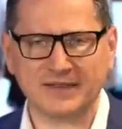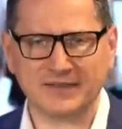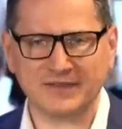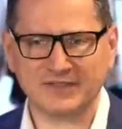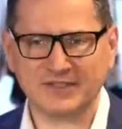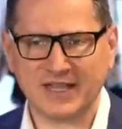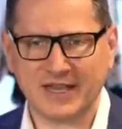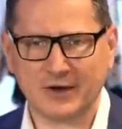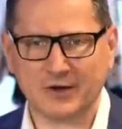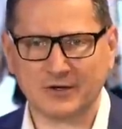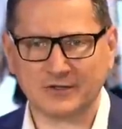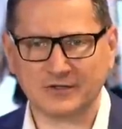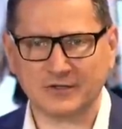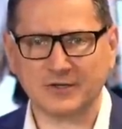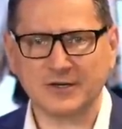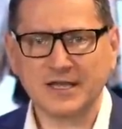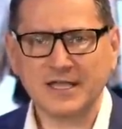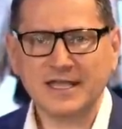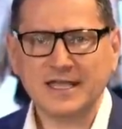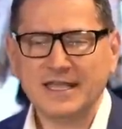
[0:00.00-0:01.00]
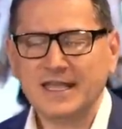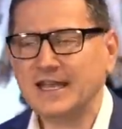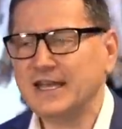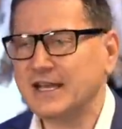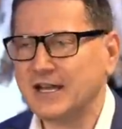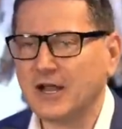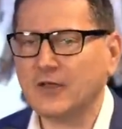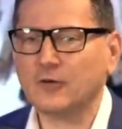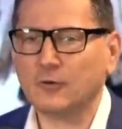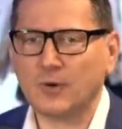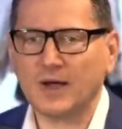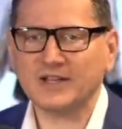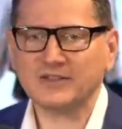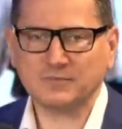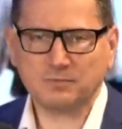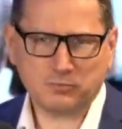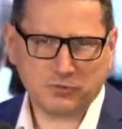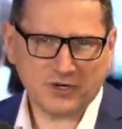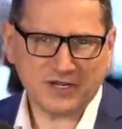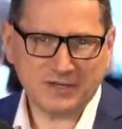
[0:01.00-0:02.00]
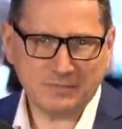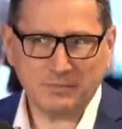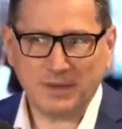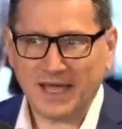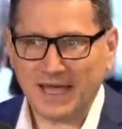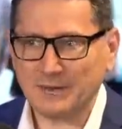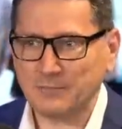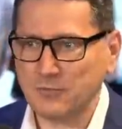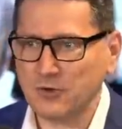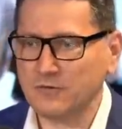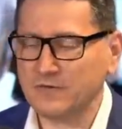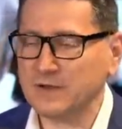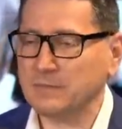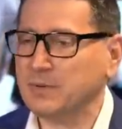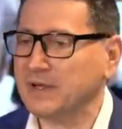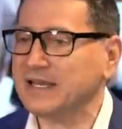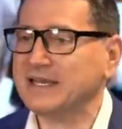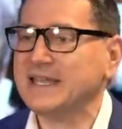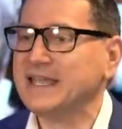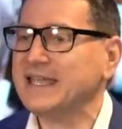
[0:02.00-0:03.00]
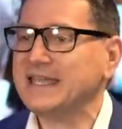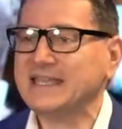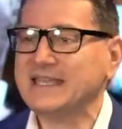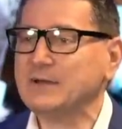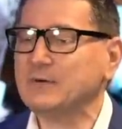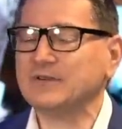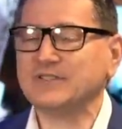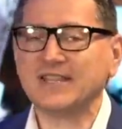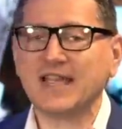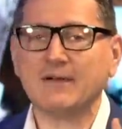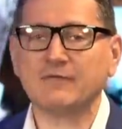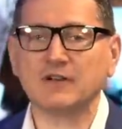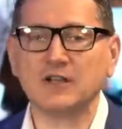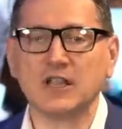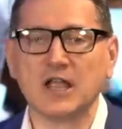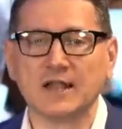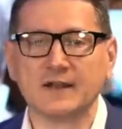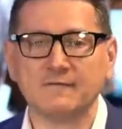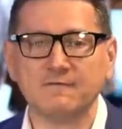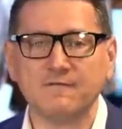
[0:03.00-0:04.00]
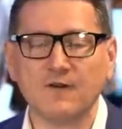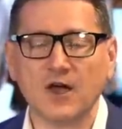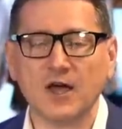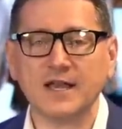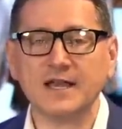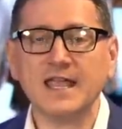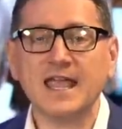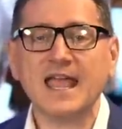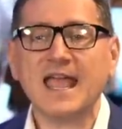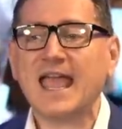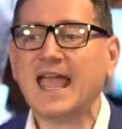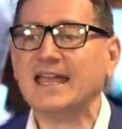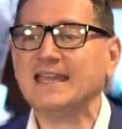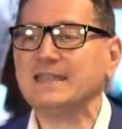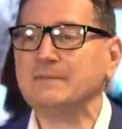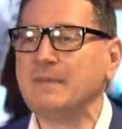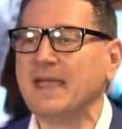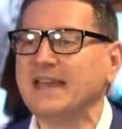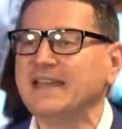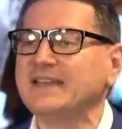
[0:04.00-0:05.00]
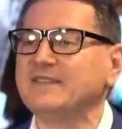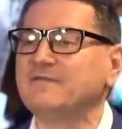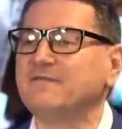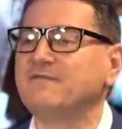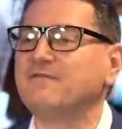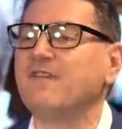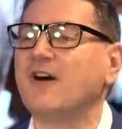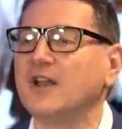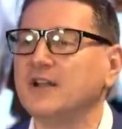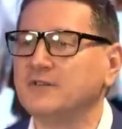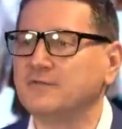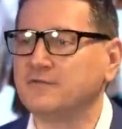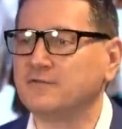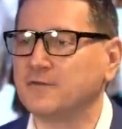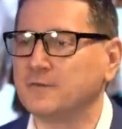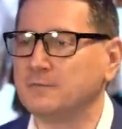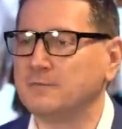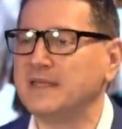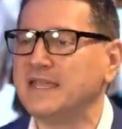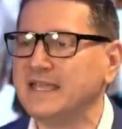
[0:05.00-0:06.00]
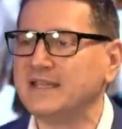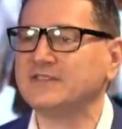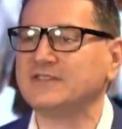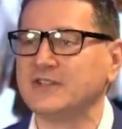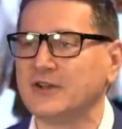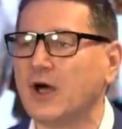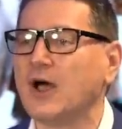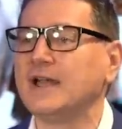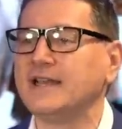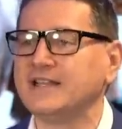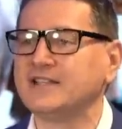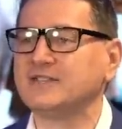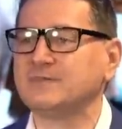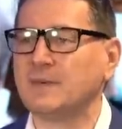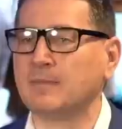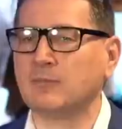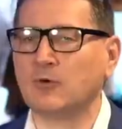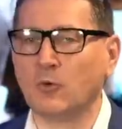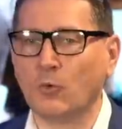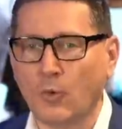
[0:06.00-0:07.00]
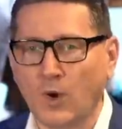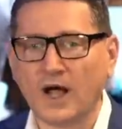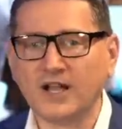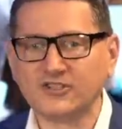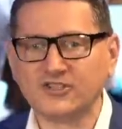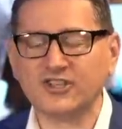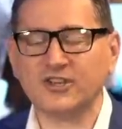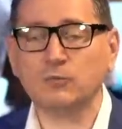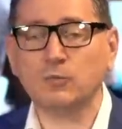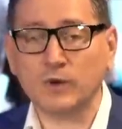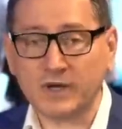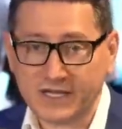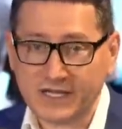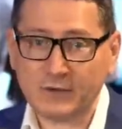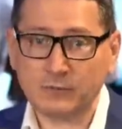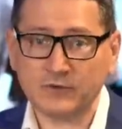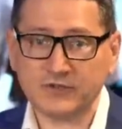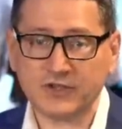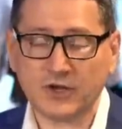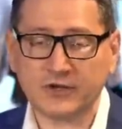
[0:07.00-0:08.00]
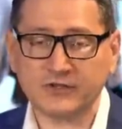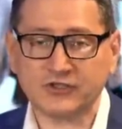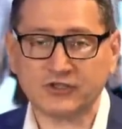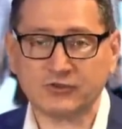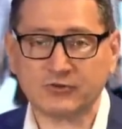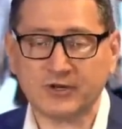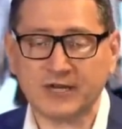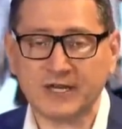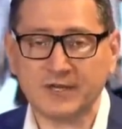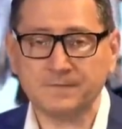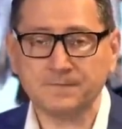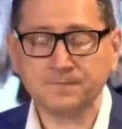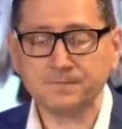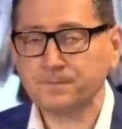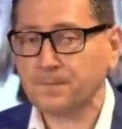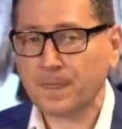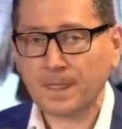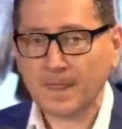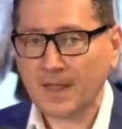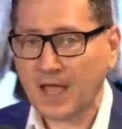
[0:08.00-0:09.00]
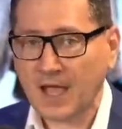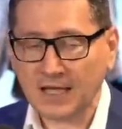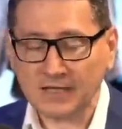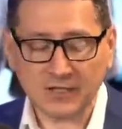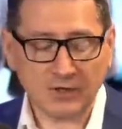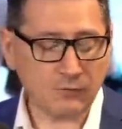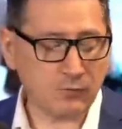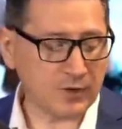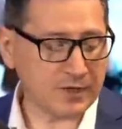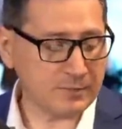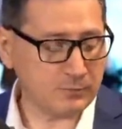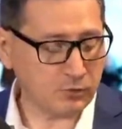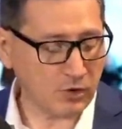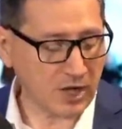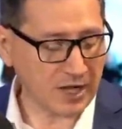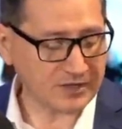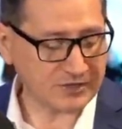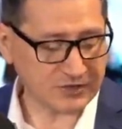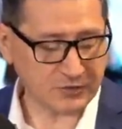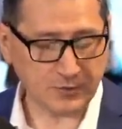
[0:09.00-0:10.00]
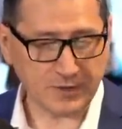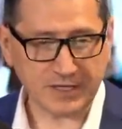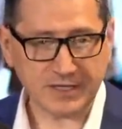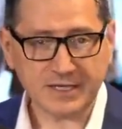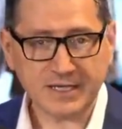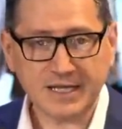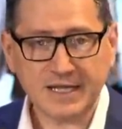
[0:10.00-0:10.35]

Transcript: this character in an otherwise pretty bad movie, but he was having a lot of fun and he made it fun for me as an audience member watching him when he was on screen. I love what he brought to it.